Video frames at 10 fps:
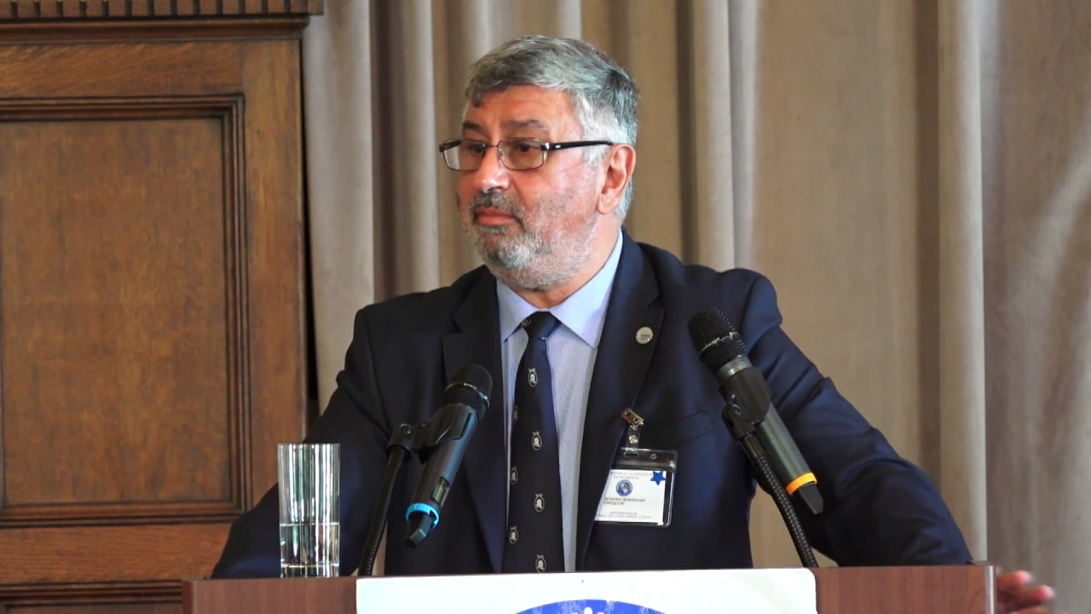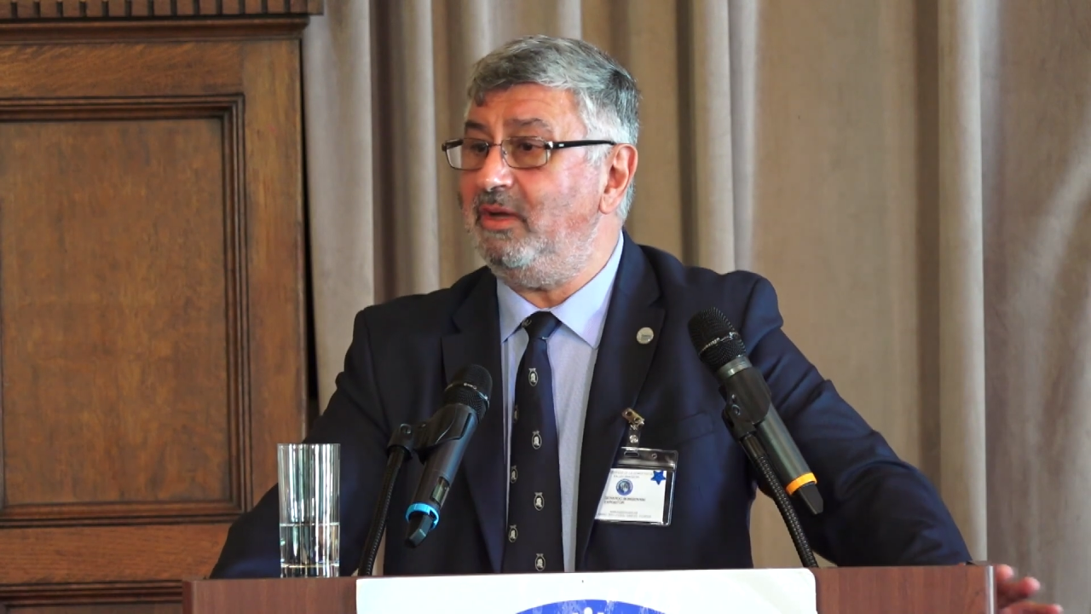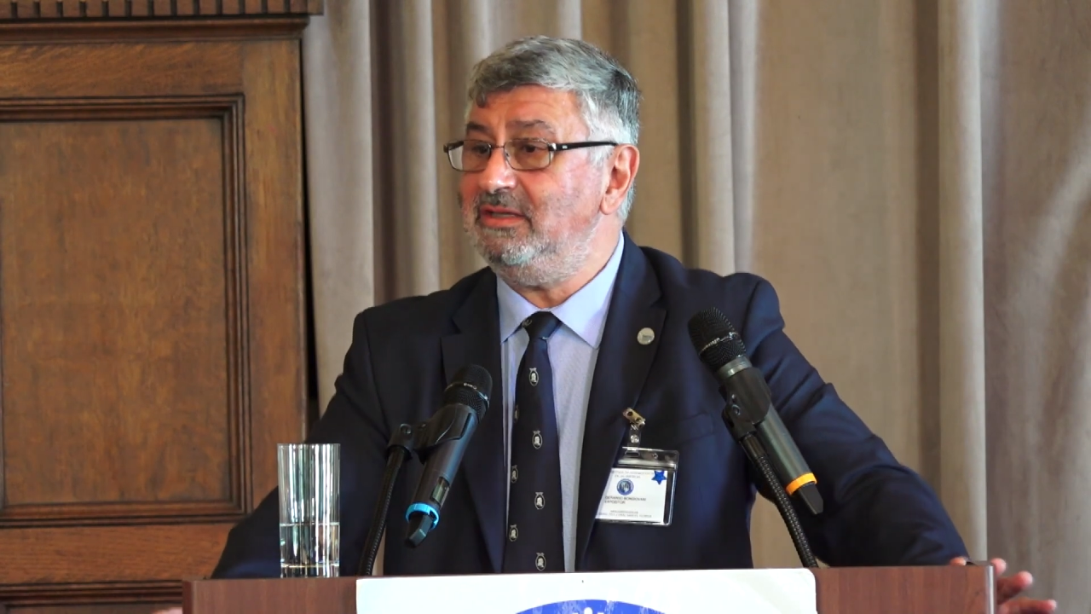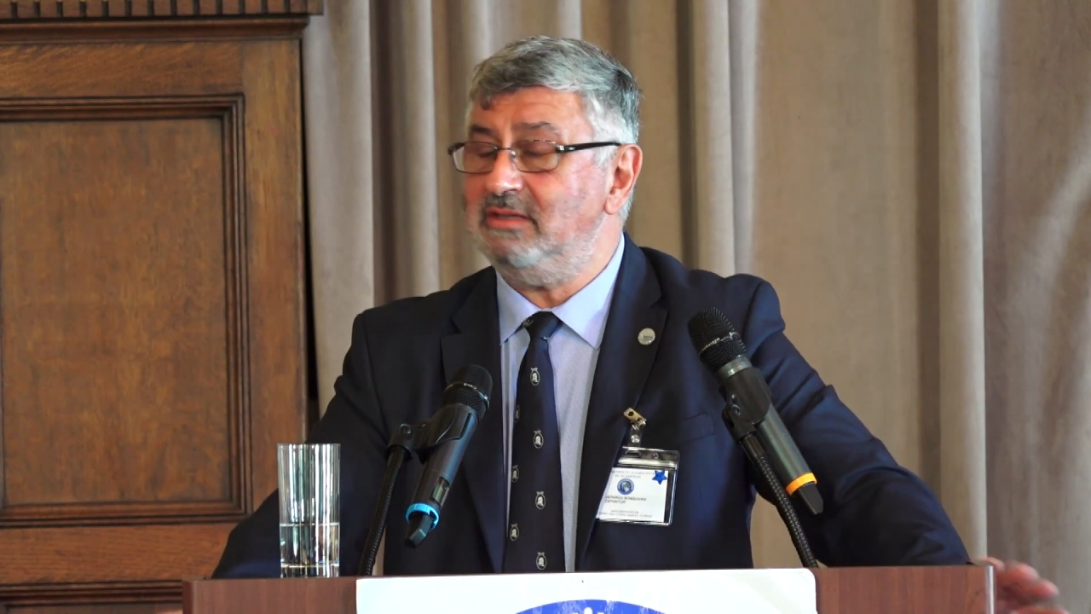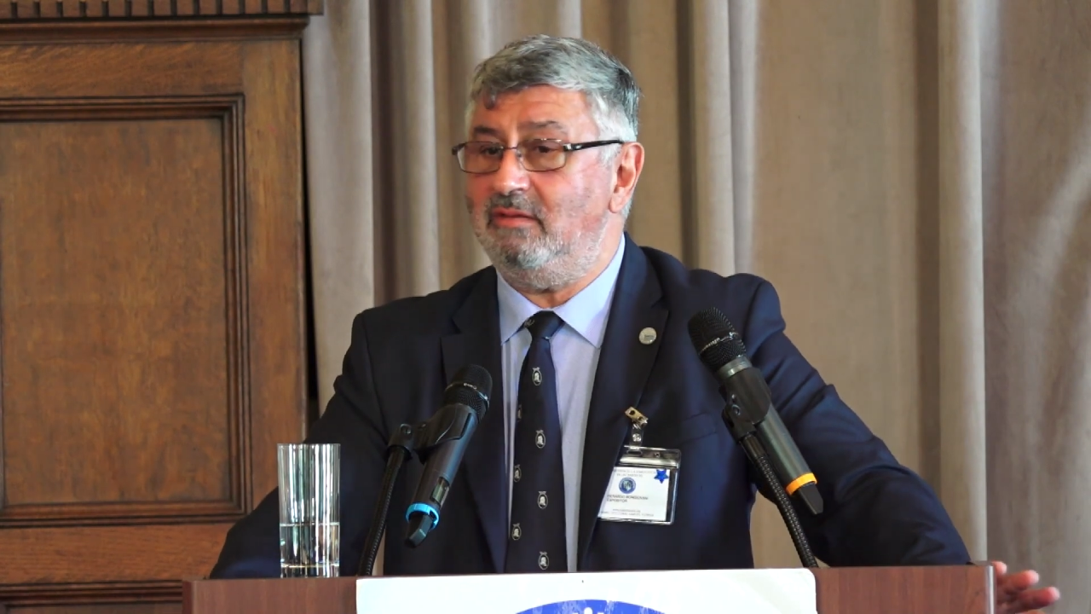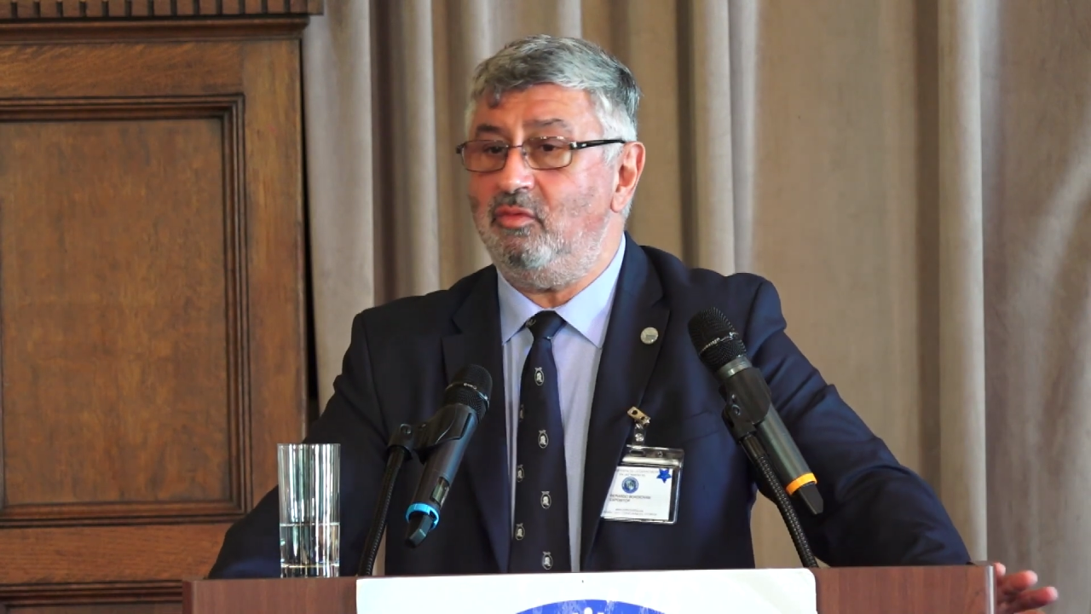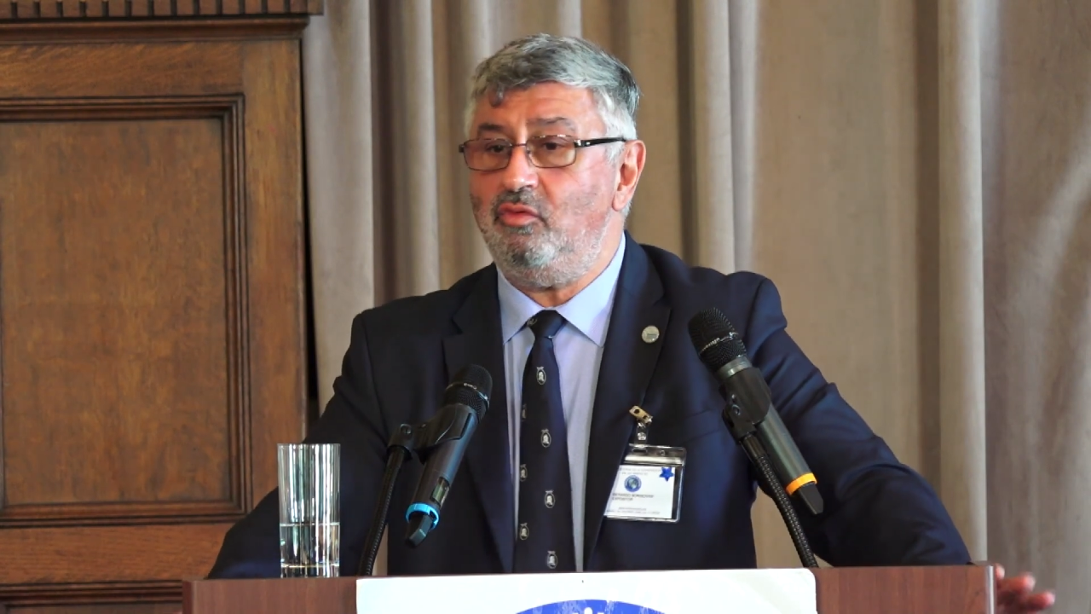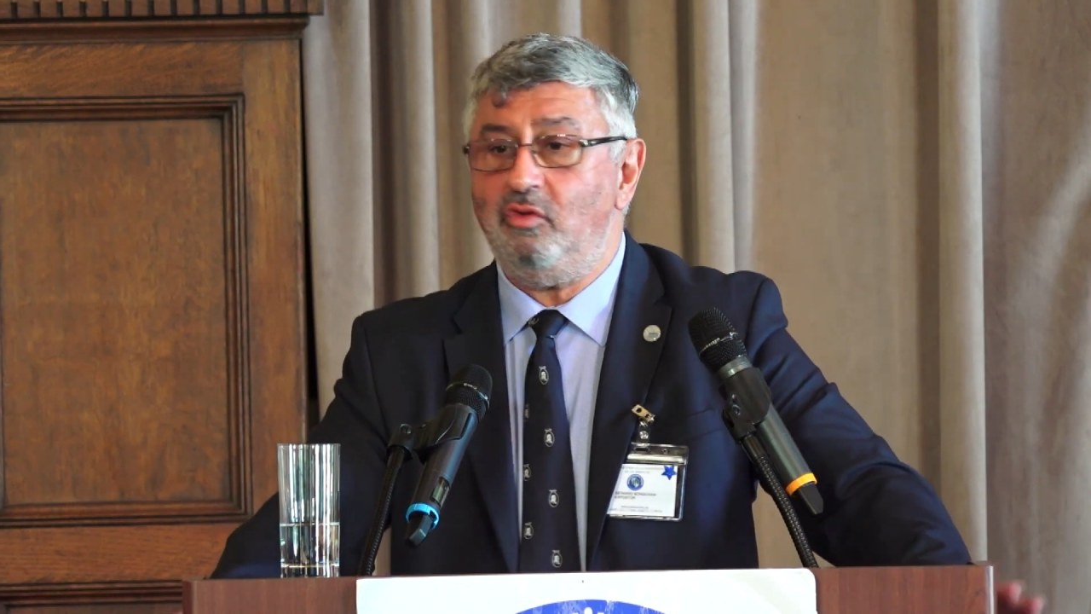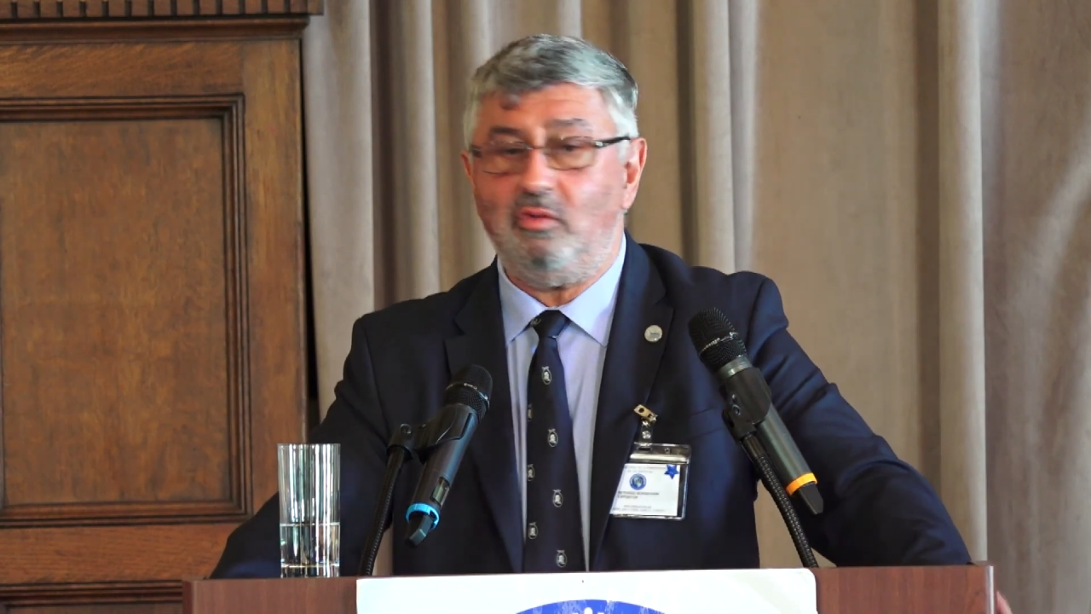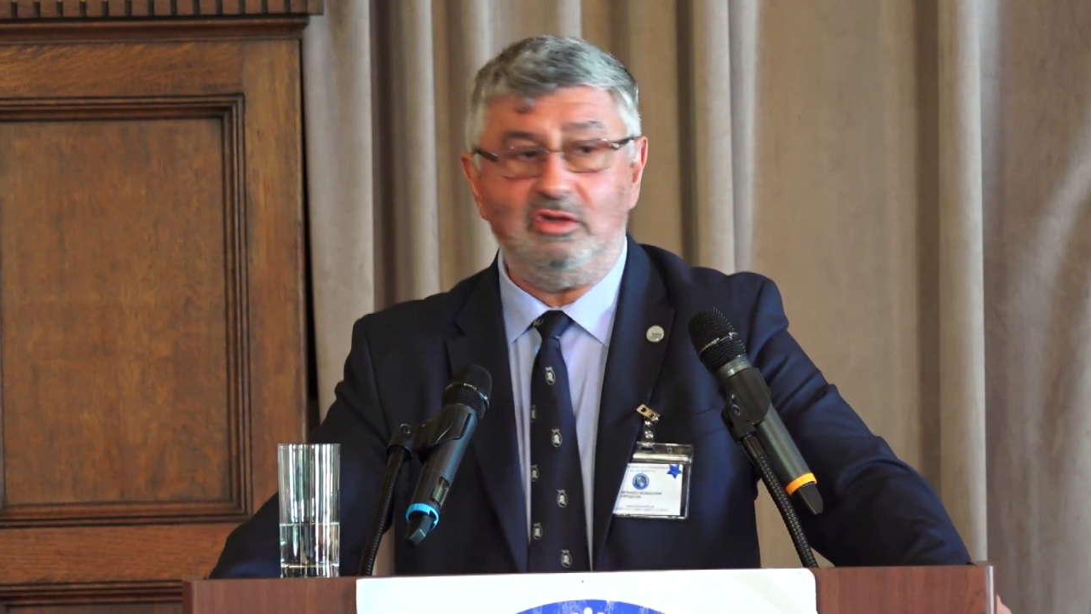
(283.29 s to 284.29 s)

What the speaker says: dead people.